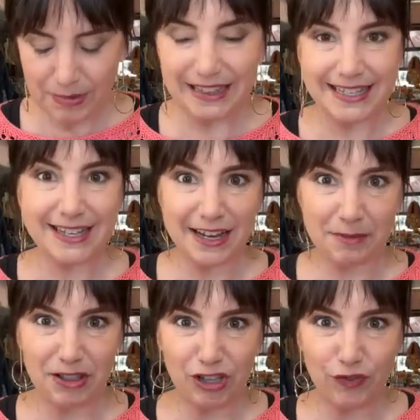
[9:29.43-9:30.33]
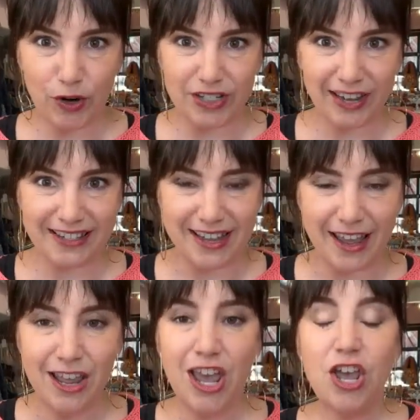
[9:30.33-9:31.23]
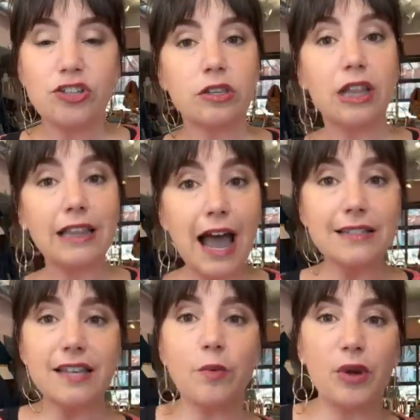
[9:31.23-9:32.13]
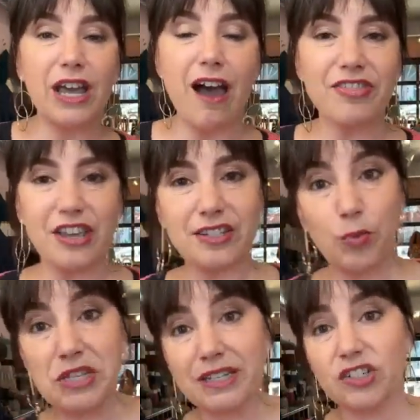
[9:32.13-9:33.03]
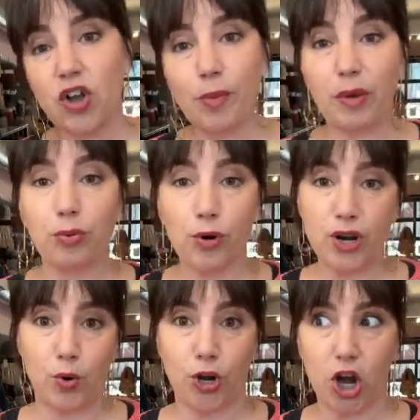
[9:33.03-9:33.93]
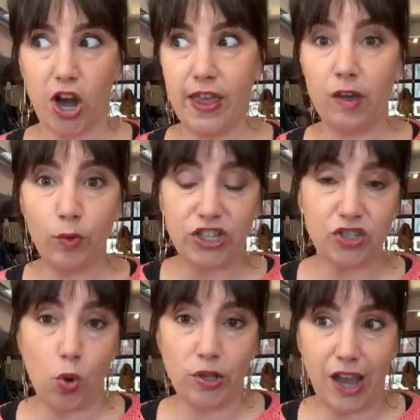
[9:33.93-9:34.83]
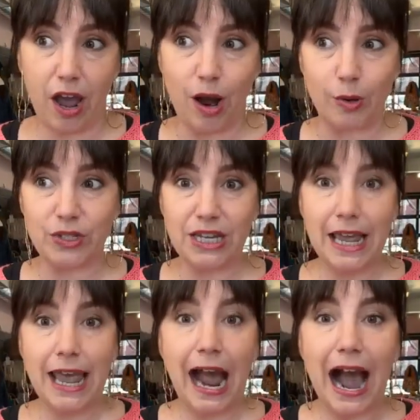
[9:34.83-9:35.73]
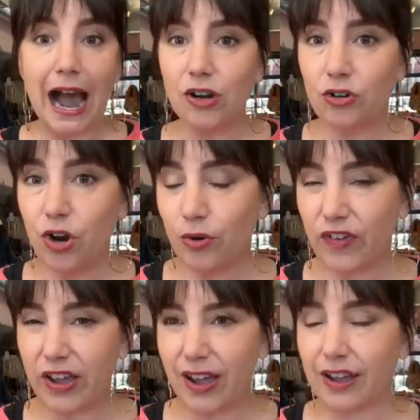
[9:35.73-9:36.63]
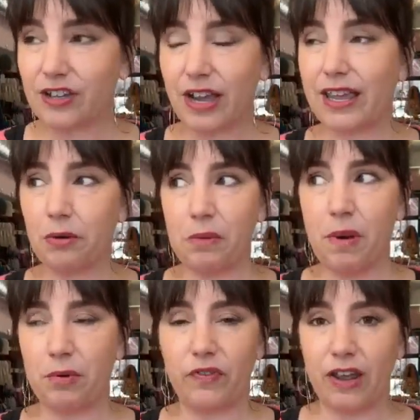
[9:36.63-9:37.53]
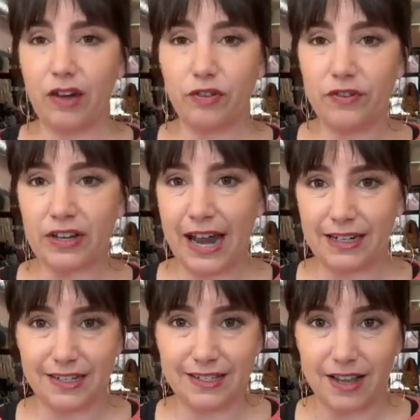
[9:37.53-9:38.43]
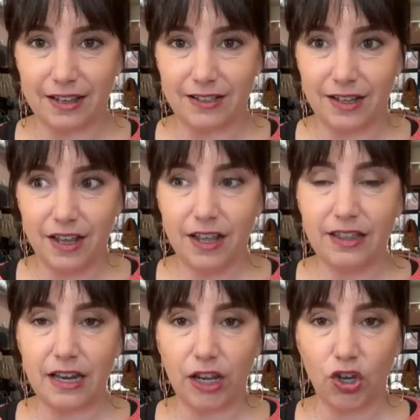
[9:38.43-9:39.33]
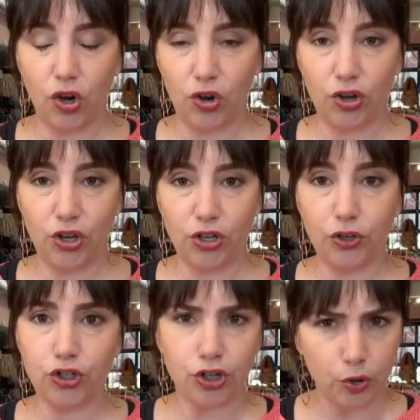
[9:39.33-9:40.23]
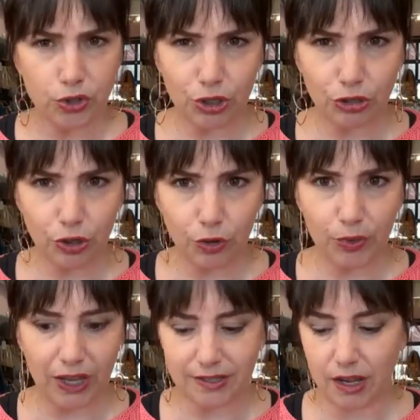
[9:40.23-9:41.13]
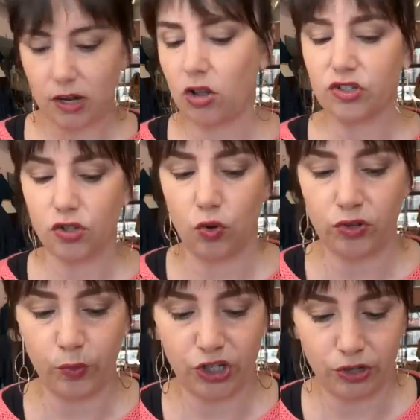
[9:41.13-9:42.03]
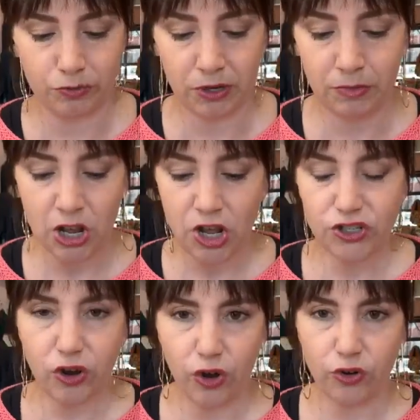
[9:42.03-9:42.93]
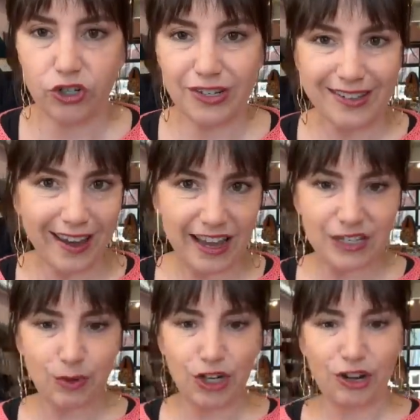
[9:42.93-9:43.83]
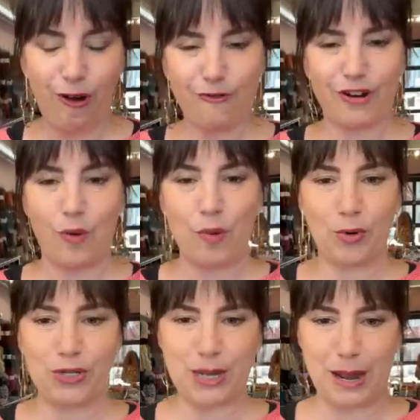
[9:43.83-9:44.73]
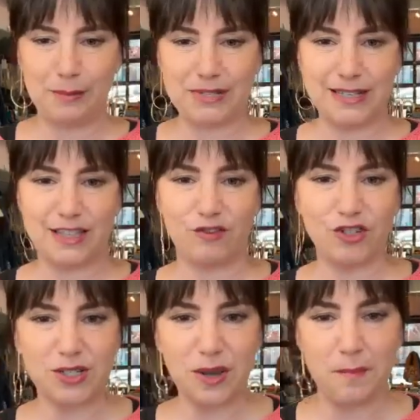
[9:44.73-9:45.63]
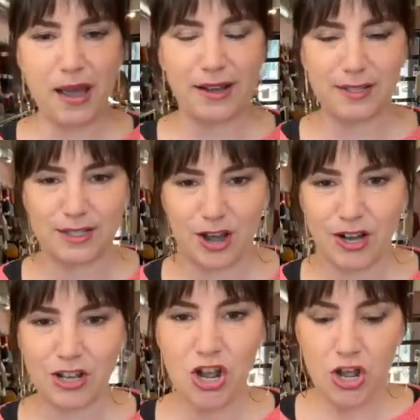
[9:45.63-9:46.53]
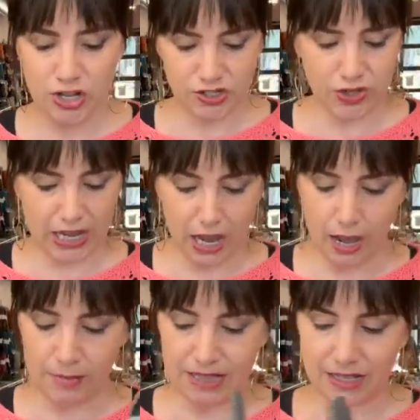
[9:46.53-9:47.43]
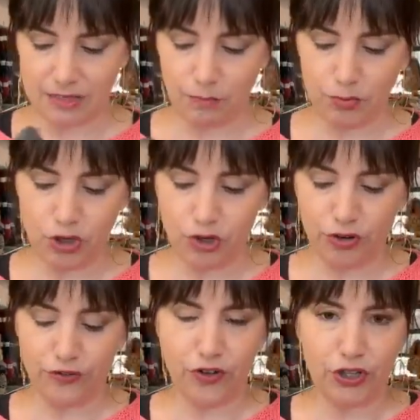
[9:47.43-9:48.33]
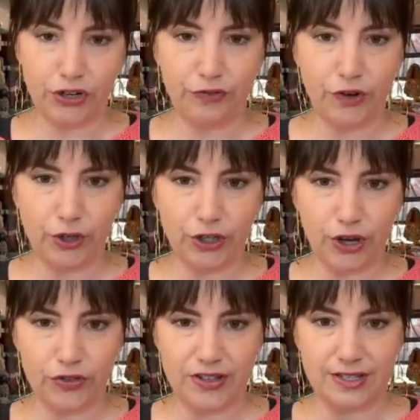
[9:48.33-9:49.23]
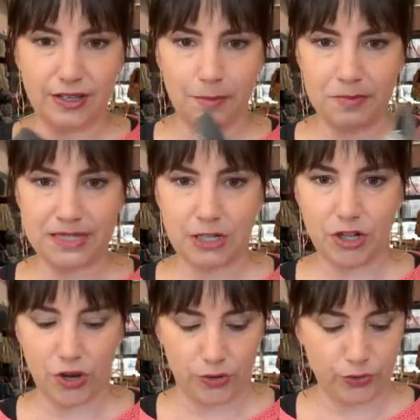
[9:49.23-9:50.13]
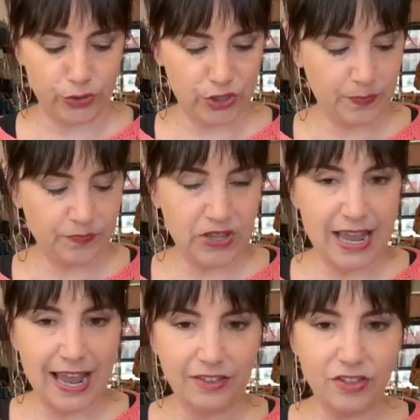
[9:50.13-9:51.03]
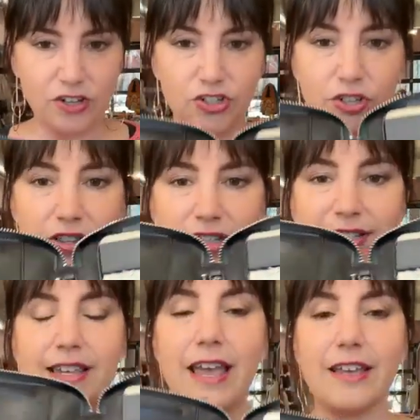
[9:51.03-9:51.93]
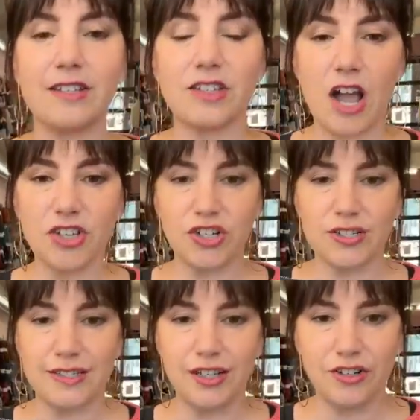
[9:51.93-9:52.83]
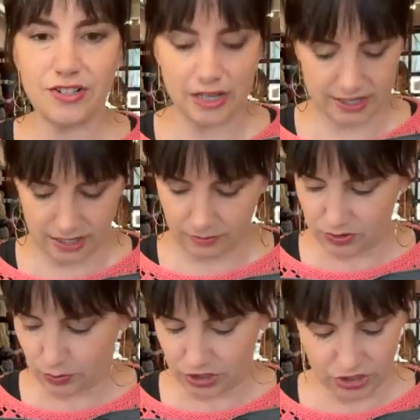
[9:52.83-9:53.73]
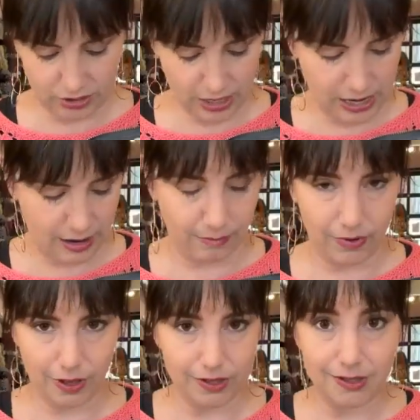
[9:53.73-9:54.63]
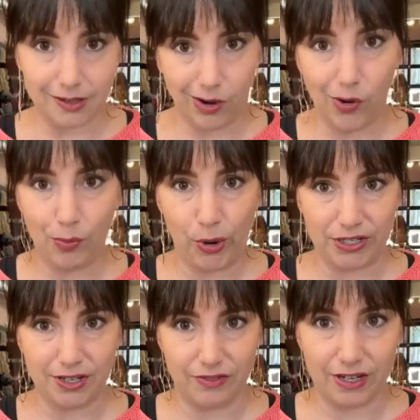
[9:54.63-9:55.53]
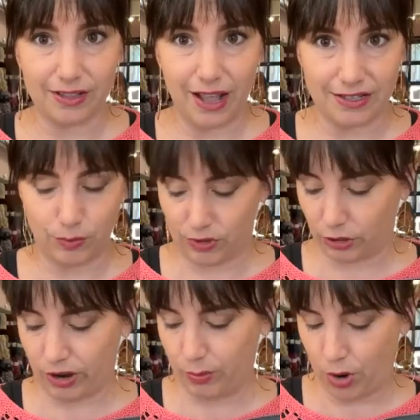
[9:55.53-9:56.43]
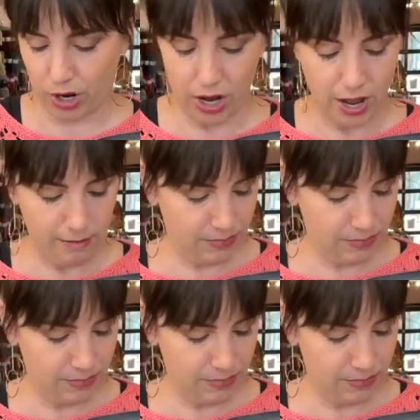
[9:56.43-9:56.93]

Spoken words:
But let's talk about this Forte set. So the last time we got this, we did it all by pre-order, and then we sold out. I don't know if I can't remember if I ever even had a set that I could show to you because they had all sold and we shipped them. So just in case, we're going to go over it one more time since they've just come back in stock. So they come in this beautiful little folio that zips closed. And the set is not just needles and tips, which is the whole point of it. That's the great part.